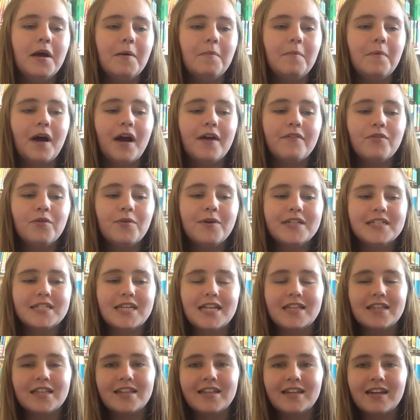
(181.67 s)
but I've always
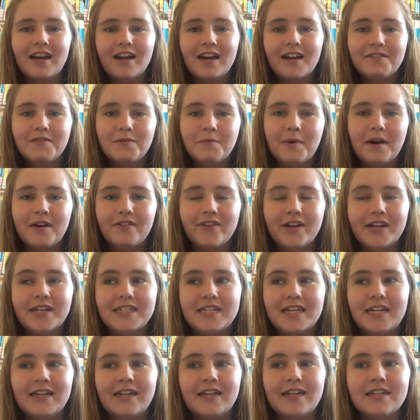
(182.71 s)
said the thing I love about
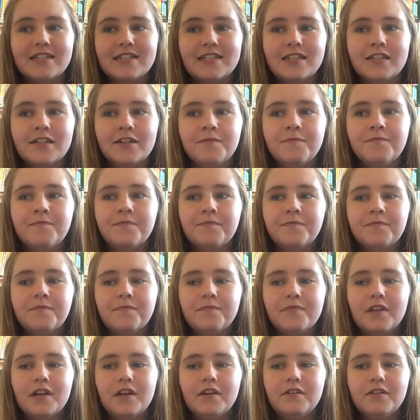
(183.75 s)
reading is that
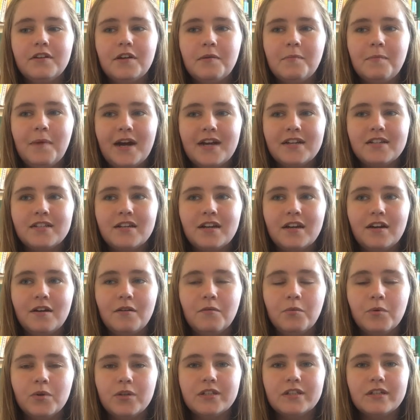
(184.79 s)
no matter
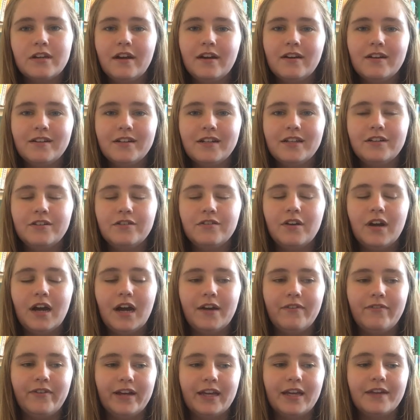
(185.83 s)
what's going on in your
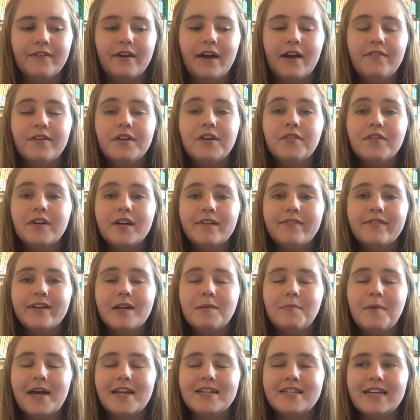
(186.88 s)
life, like if you're having a really
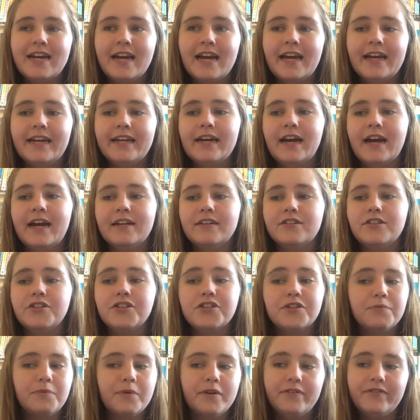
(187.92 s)
bad day and you
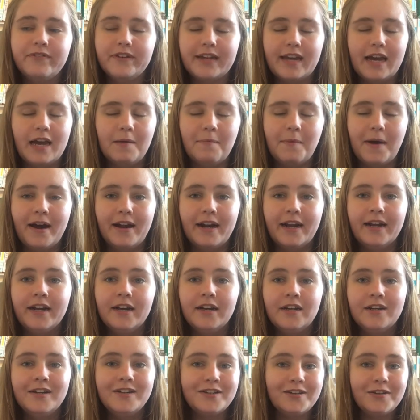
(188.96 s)
just want to forget about it,
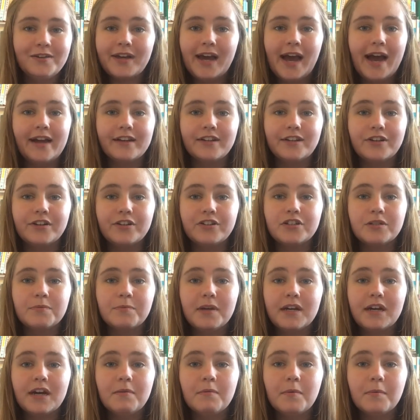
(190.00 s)
you can just
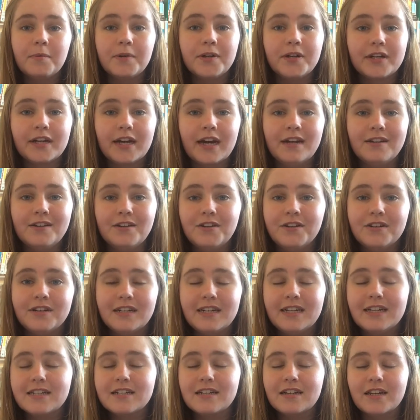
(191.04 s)
pick up a book and you can
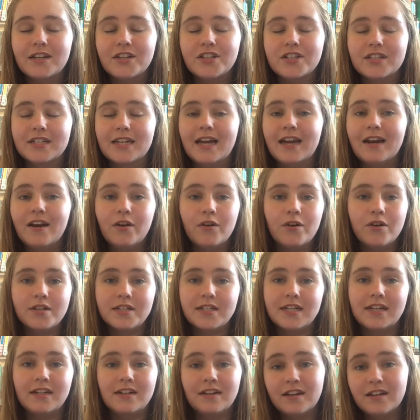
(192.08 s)
easily just get lost
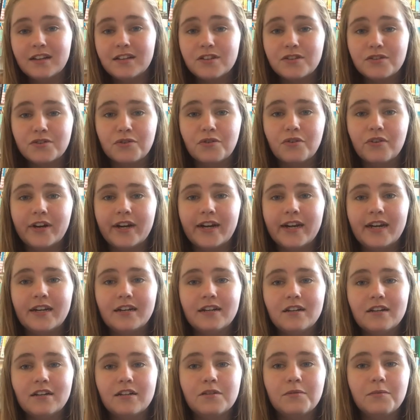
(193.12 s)
in another story, in
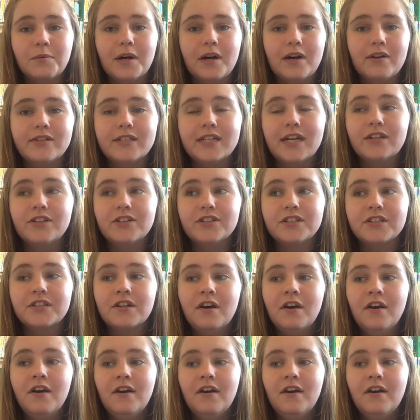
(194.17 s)
another world, and just